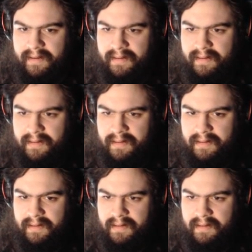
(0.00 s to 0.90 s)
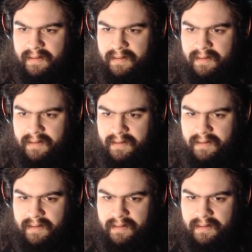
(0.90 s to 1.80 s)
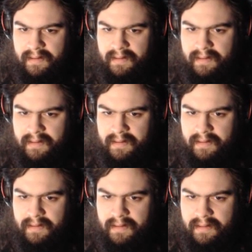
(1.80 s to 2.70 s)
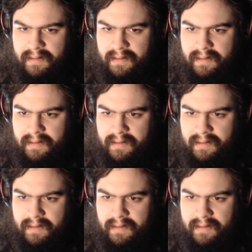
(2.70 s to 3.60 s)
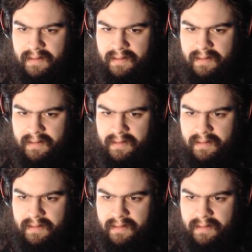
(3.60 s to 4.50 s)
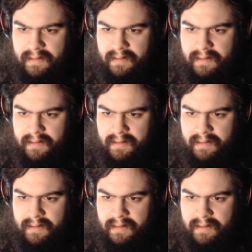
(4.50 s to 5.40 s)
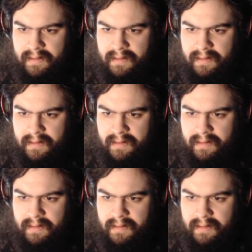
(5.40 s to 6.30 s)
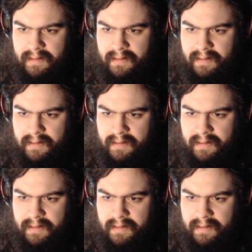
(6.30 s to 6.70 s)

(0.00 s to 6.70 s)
[no speech]